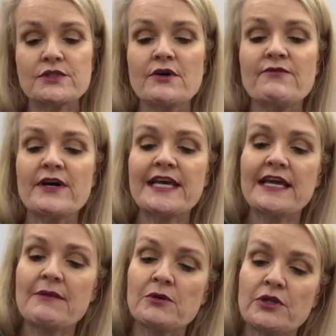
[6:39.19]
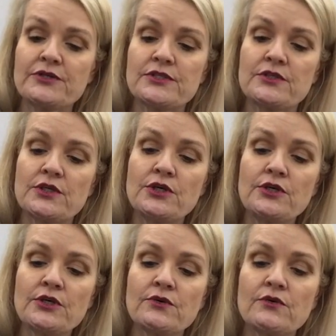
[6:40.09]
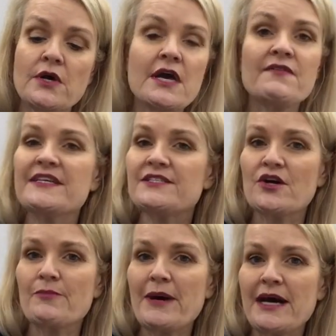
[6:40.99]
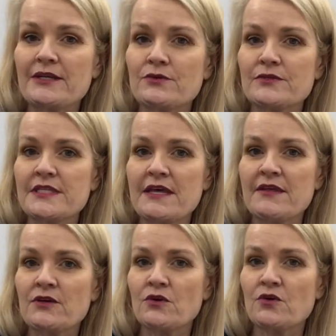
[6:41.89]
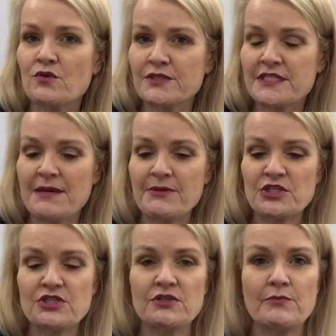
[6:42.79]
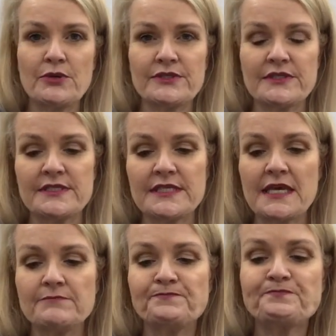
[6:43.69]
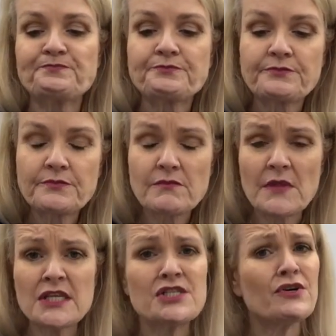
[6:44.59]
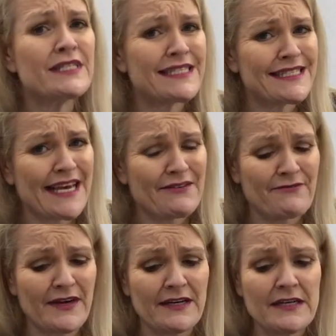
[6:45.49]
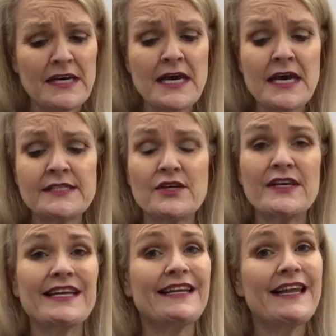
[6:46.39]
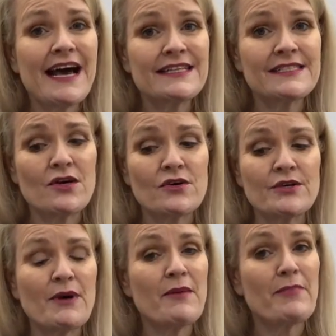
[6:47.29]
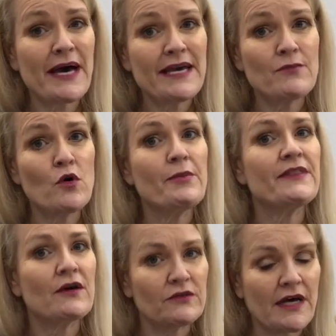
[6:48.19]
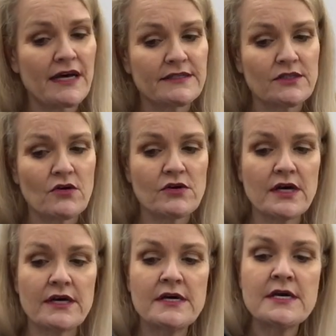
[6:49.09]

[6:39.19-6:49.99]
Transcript: So if I get up close to the cuticle, there's no particles there that could cause damage to the person's skin. So it's safer. So they're going to last long. You might pay more, but they'll last longer.